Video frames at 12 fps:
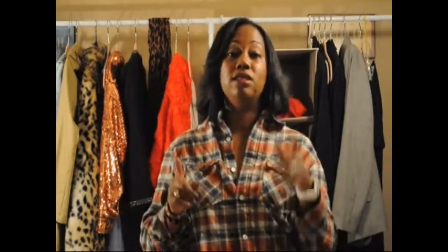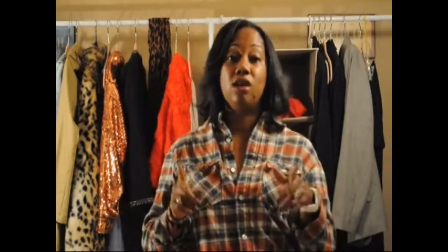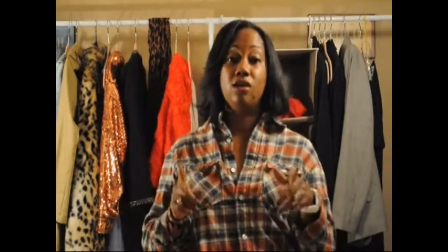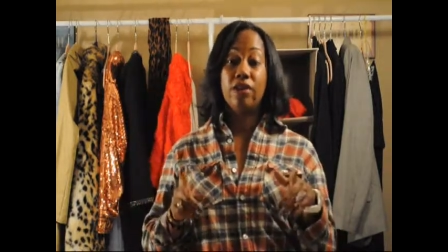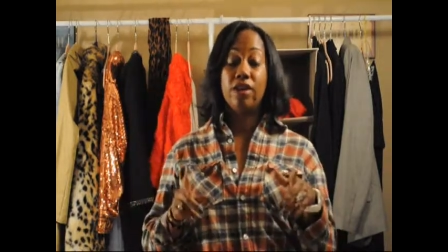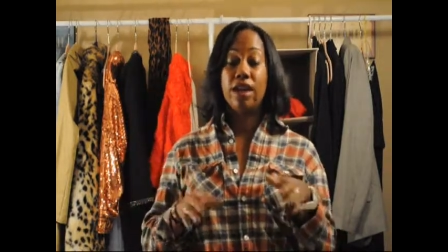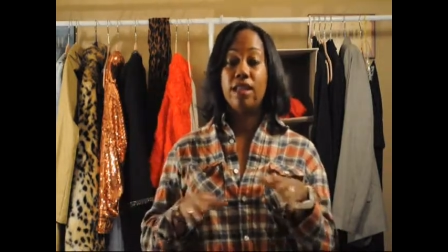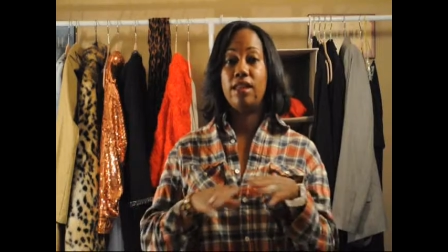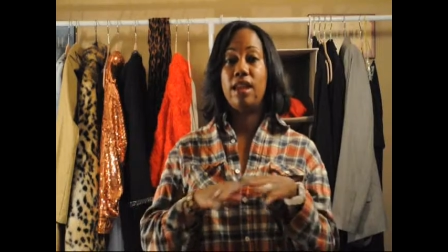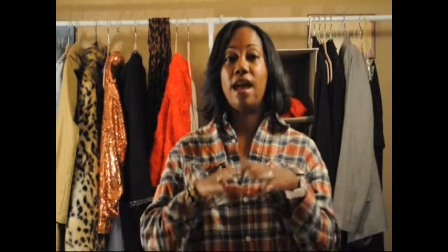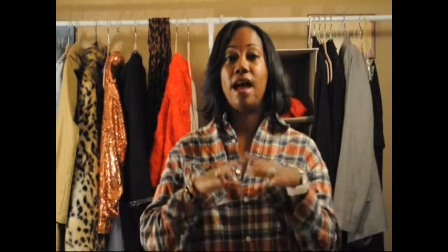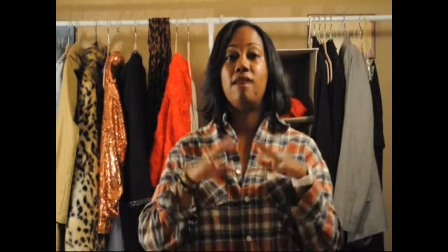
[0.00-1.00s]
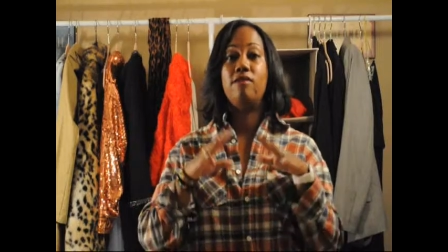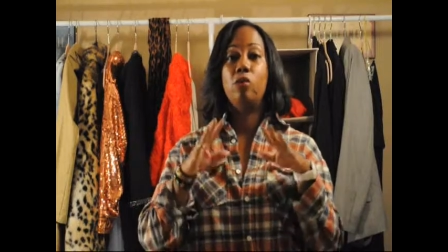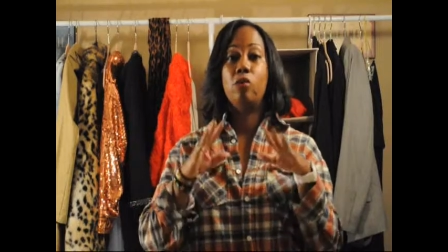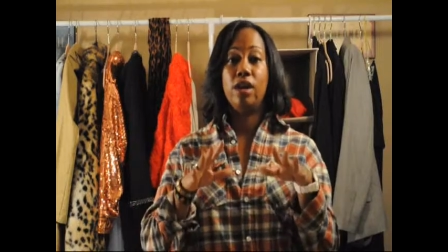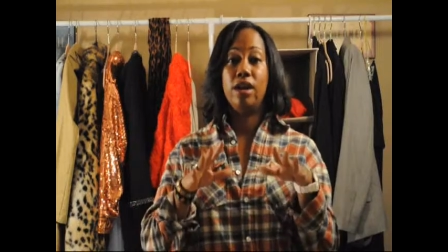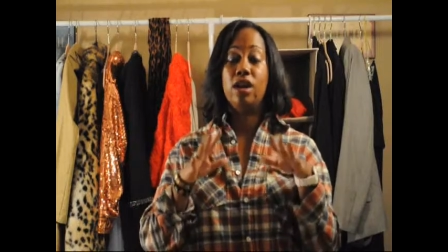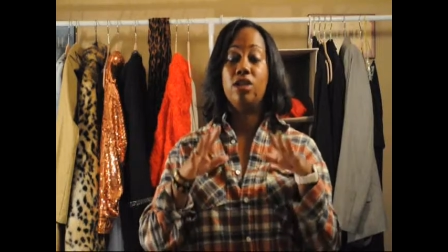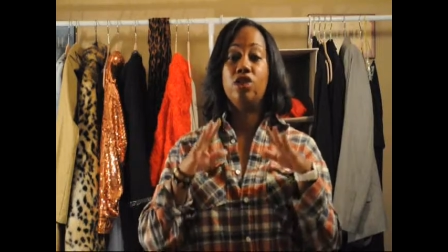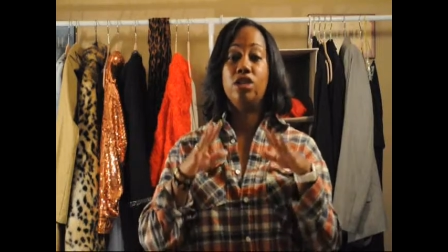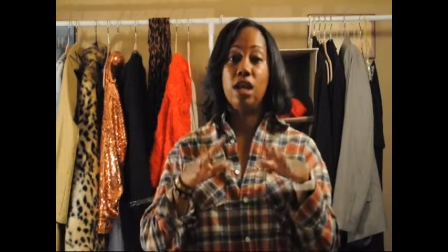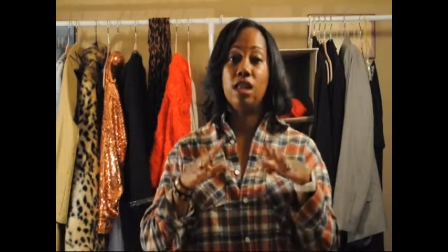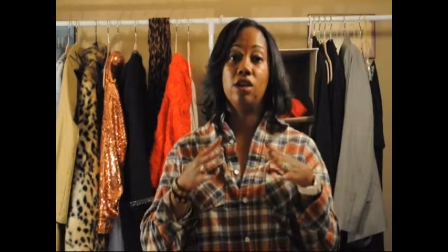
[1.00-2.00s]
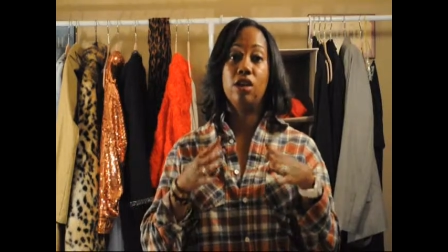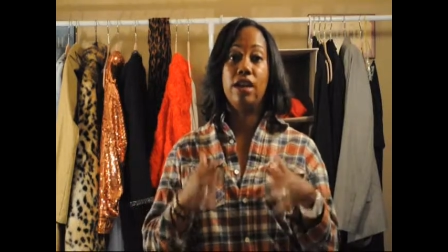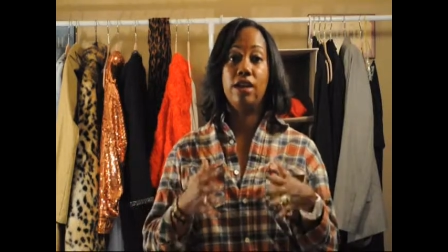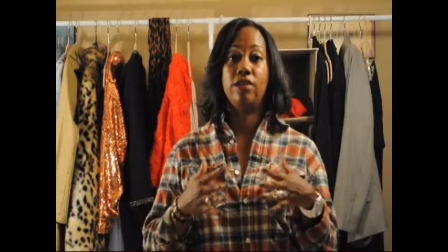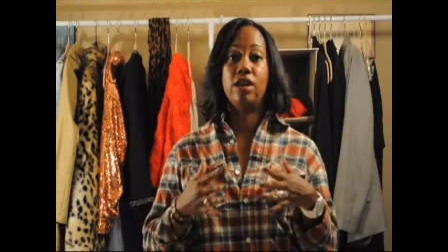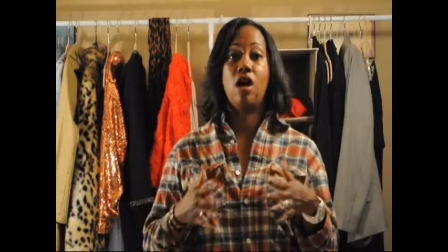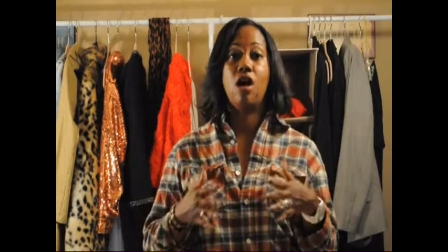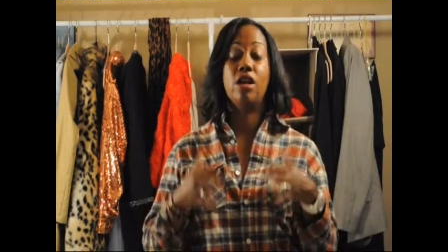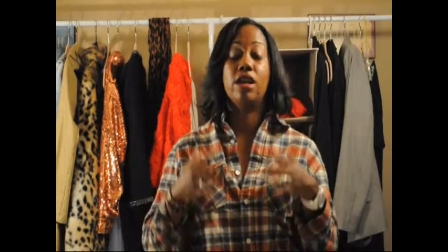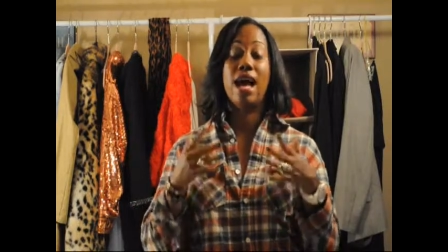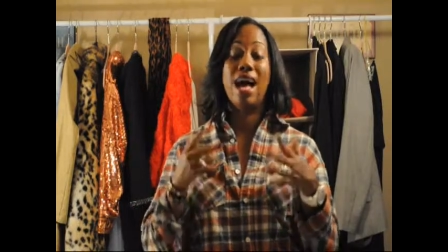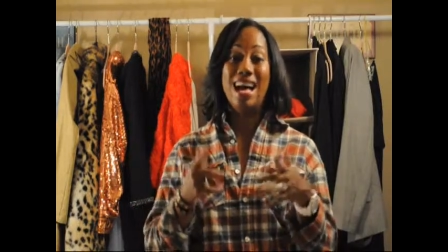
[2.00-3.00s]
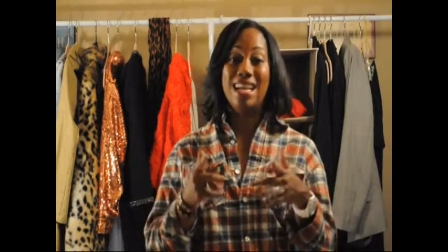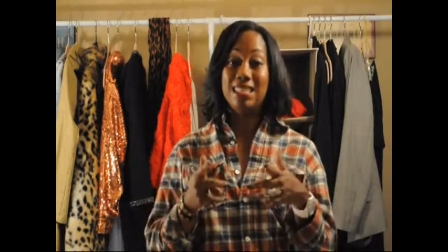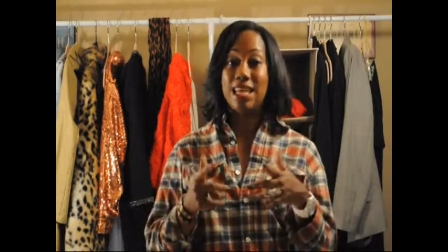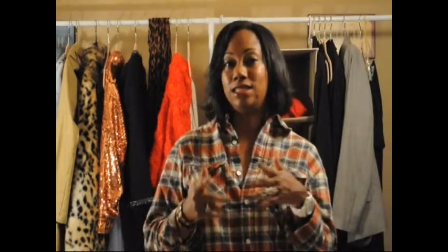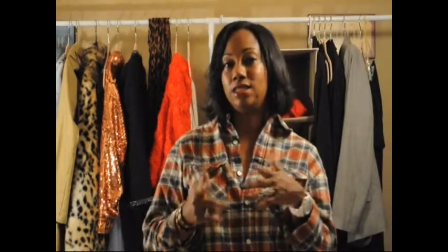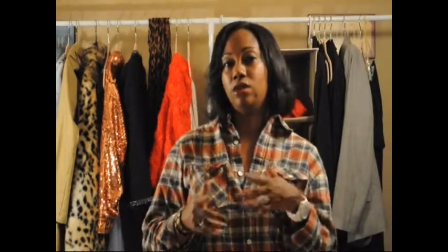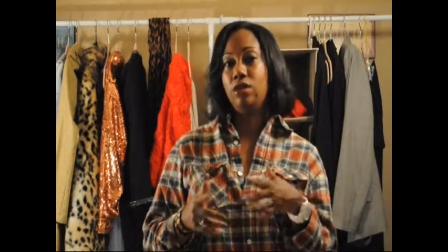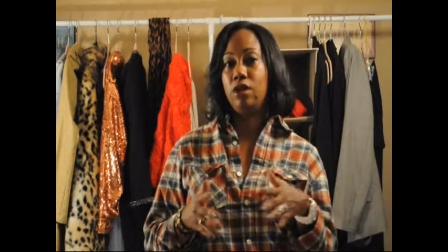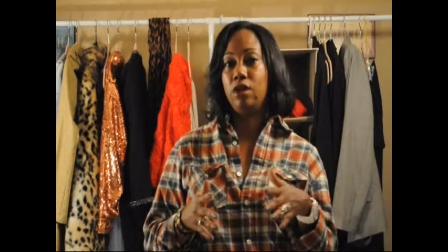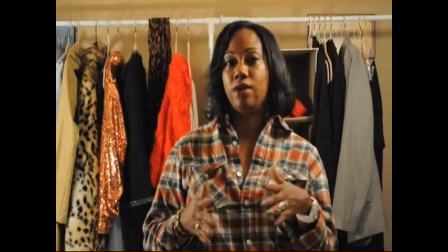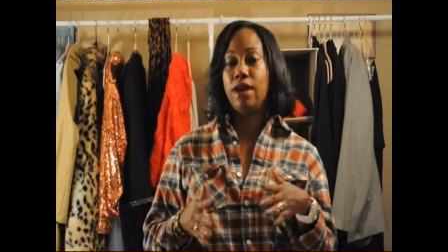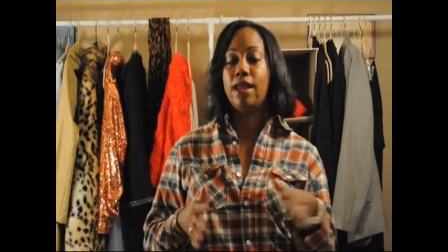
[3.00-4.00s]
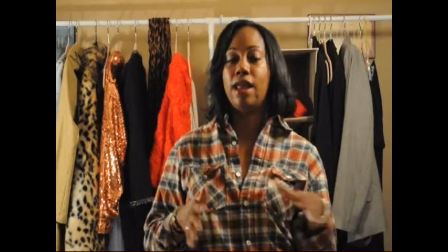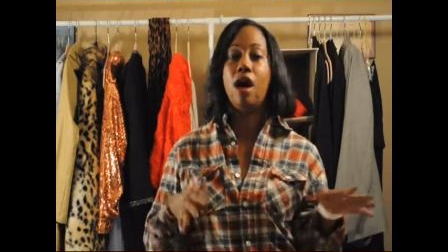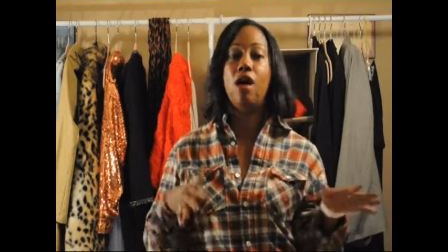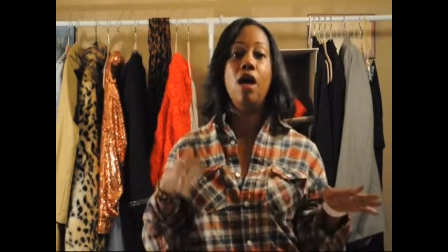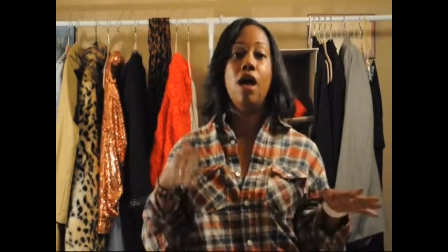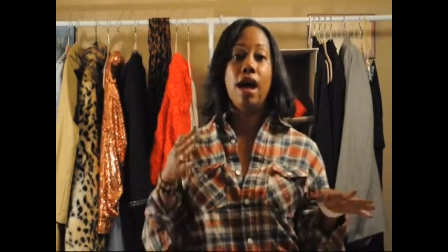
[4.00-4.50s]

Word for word: Don't forget that I have a $100 gift card contest going on right now.